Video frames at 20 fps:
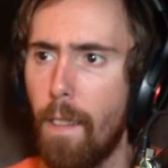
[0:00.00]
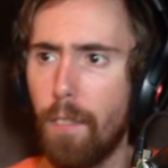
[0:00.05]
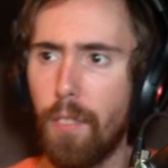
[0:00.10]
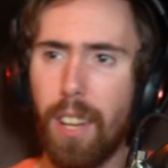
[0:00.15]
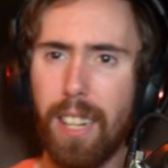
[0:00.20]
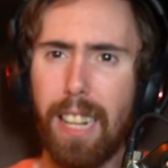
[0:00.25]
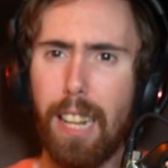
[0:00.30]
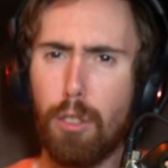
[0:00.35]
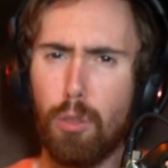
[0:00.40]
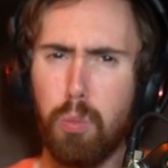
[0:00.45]

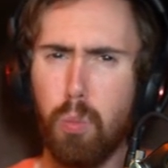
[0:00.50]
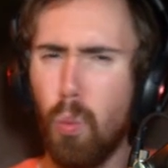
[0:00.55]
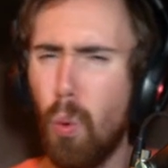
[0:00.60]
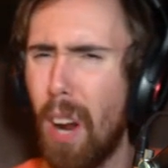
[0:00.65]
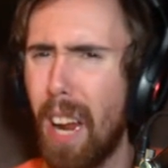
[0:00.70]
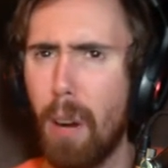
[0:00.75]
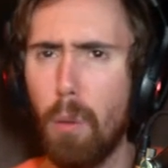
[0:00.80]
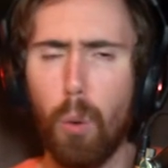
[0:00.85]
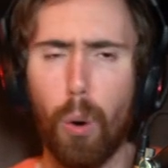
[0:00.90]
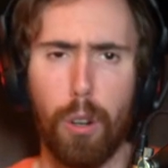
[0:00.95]
Like, that's
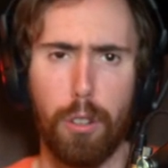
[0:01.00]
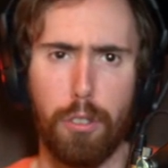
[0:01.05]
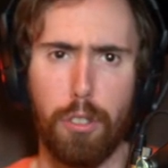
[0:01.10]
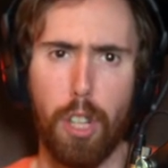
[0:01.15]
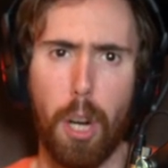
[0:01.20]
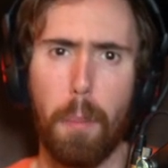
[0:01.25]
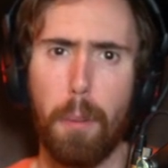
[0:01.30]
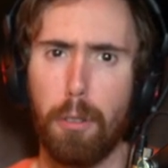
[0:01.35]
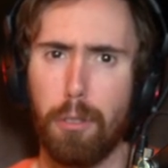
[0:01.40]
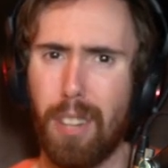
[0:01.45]
way worse
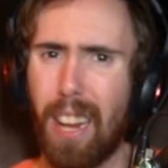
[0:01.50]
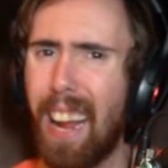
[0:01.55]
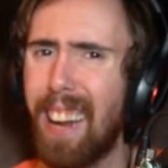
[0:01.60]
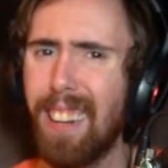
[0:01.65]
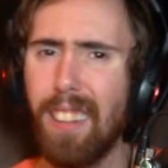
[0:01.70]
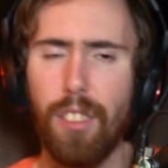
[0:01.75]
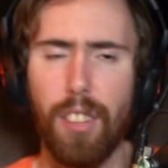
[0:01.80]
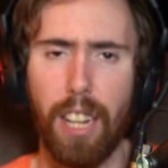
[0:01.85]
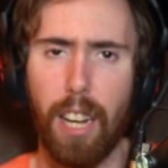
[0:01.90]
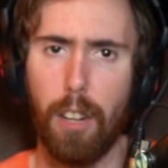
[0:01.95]
than almost
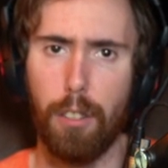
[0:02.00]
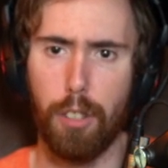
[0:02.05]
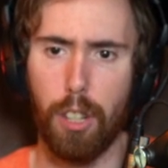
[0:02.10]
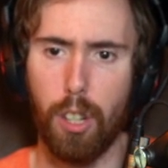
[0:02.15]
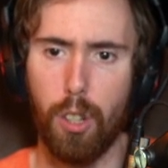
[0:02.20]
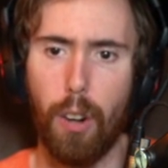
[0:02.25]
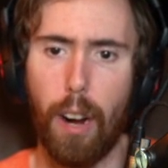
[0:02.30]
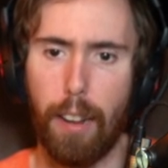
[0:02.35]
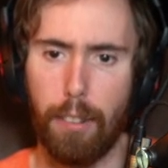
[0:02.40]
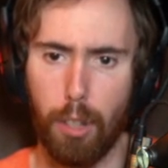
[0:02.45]
anything else
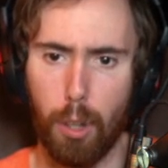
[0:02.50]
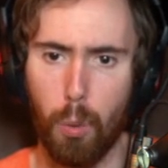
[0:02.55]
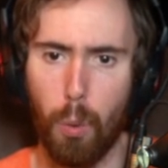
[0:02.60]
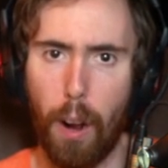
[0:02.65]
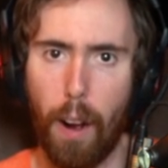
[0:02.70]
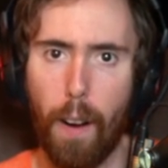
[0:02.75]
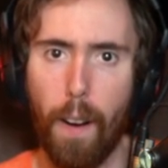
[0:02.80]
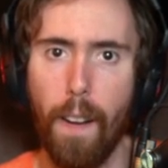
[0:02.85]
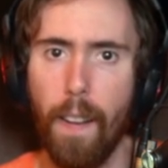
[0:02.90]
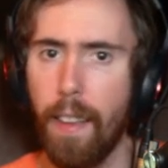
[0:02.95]
in Classic
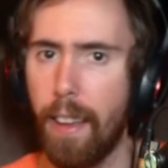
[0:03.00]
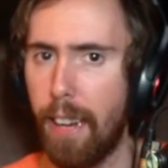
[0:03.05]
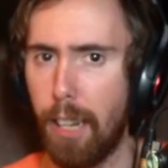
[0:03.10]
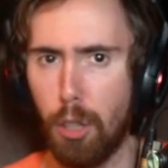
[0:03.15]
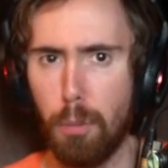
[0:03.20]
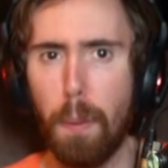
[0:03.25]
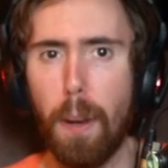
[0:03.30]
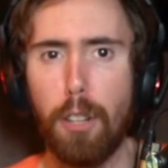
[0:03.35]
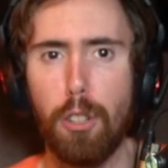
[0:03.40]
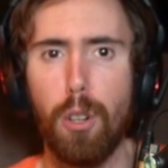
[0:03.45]
WoW,
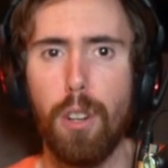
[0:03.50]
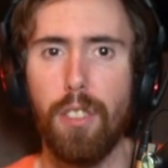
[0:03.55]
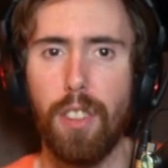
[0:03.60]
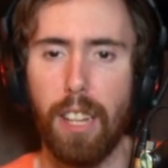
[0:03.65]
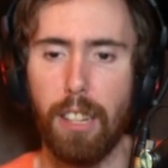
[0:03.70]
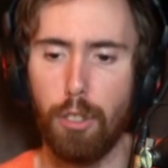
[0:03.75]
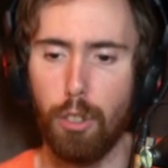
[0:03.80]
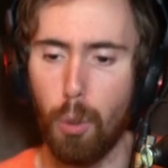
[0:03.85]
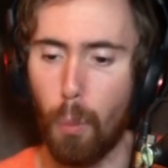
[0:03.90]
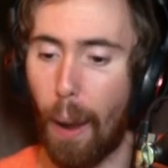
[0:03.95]
especially
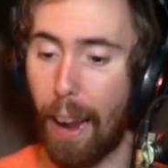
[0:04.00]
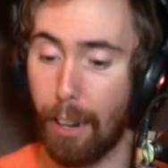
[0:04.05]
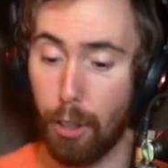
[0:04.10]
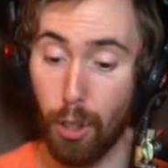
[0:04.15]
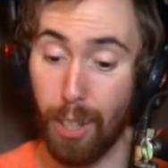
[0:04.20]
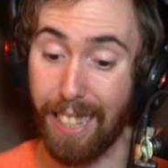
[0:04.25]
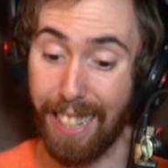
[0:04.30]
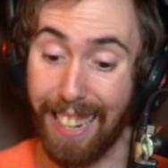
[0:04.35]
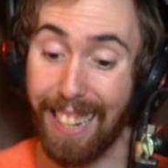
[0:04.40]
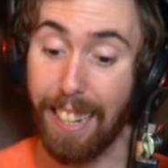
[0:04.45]
things you
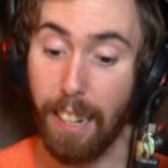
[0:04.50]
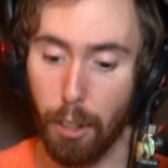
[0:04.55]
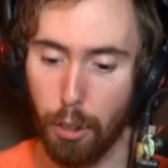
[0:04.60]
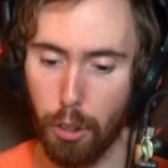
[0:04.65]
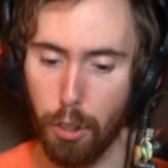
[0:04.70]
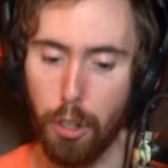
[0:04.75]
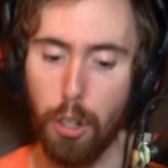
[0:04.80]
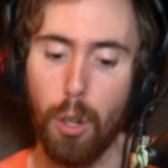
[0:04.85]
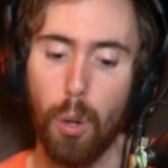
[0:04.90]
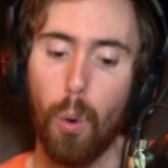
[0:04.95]
actually needed
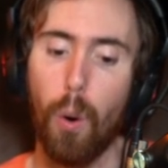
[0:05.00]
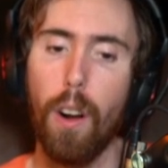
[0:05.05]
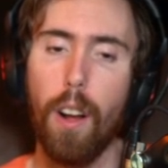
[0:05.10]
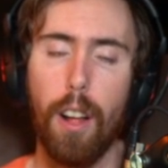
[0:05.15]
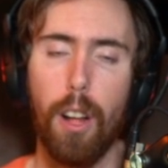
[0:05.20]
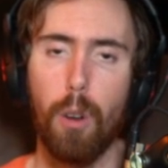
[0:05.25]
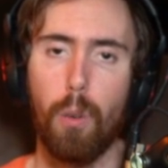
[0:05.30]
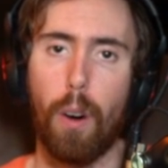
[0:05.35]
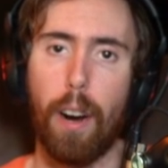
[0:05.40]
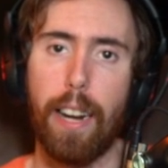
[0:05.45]
to do,
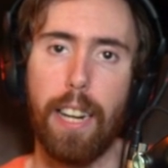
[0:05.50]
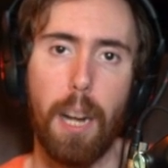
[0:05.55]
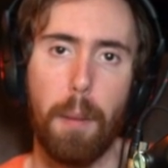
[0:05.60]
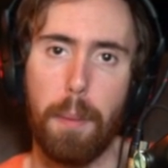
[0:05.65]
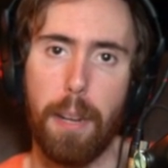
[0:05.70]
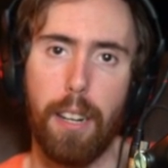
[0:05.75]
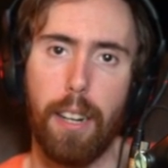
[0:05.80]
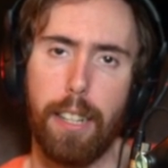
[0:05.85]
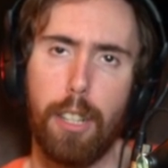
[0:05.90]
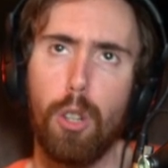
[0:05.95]
right? I
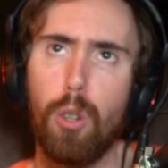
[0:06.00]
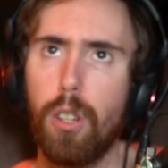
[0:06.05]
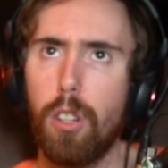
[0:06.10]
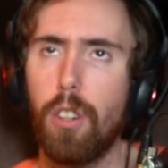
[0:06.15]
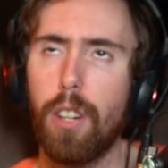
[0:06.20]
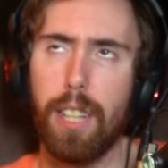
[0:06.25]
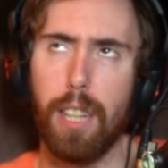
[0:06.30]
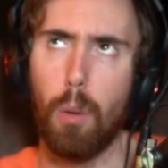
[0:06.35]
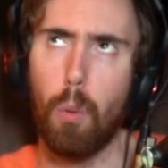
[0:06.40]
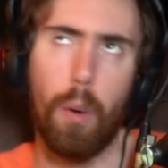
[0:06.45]
mean, like, you could
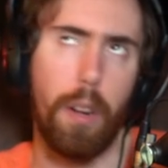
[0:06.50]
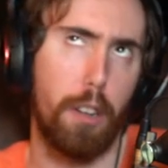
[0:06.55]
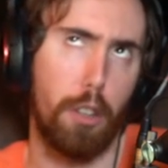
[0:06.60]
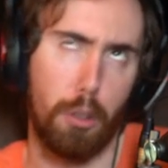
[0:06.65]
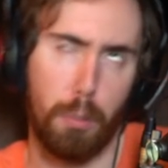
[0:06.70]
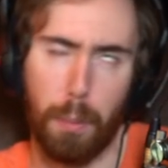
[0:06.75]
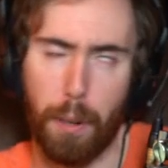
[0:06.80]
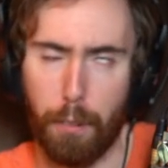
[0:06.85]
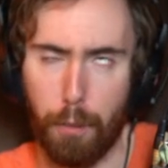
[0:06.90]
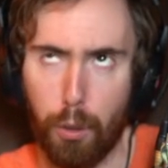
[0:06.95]
look at the Winter
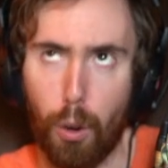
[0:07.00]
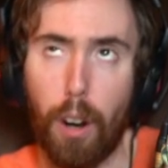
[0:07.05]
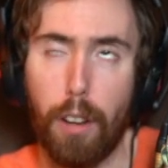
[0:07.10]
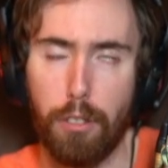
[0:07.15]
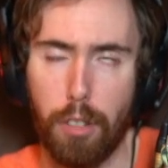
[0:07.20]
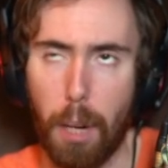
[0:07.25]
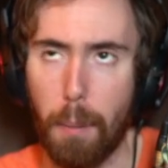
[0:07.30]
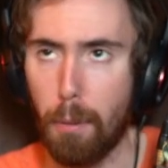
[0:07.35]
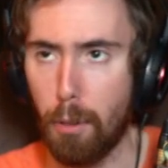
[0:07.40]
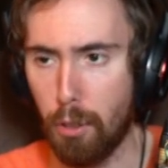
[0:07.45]
Spring
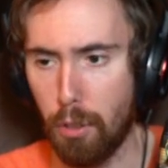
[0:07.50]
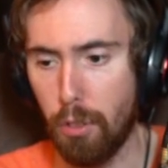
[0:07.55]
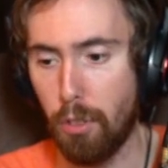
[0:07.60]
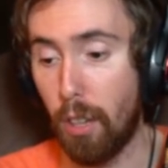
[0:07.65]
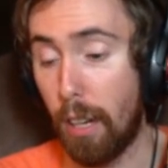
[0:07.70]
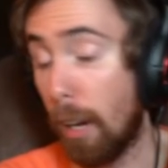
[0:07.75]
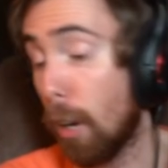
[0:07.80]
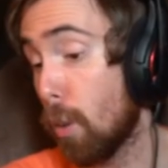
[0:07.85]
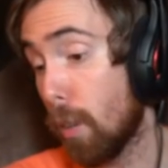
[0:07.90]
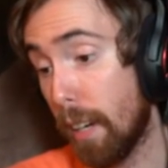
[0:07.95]
Frost Sabers and
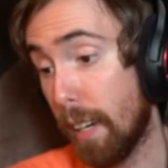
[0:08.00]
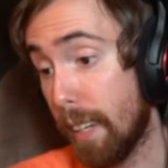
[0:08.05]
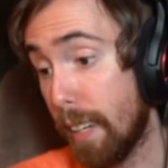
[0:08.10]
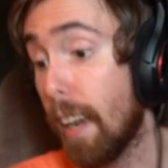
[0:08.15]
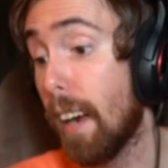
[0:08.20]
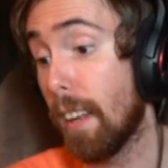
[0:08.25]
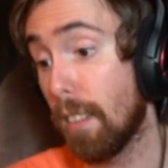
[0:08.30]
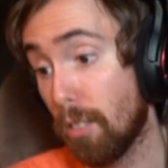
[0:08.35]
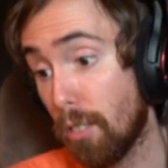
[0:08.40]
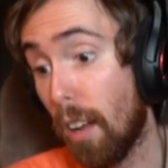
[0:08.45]
say, okay,
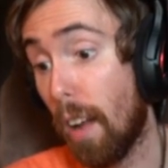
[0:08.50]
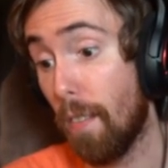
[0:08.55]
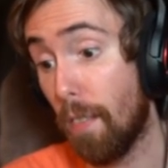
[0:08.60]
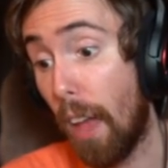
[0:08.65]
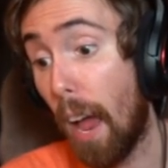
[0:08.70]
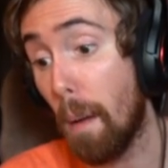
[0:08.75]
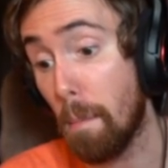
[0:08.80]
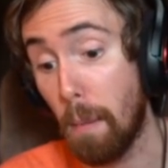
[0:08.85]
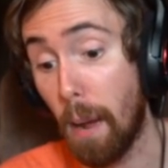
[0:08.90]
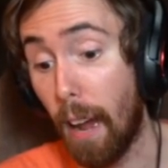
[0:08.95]
yeah, it's not
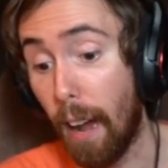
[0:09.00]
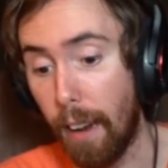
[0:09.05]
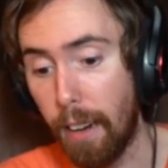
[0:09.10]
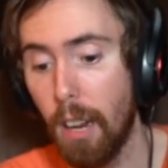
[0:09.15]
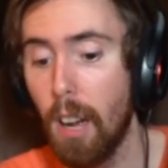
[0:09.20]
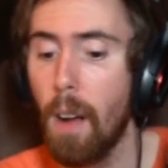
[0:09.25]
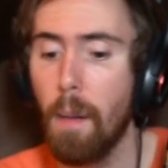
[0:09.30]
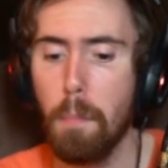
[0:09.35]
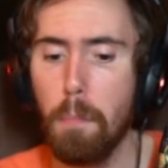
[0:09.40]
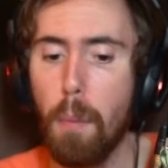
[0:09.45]
that bad.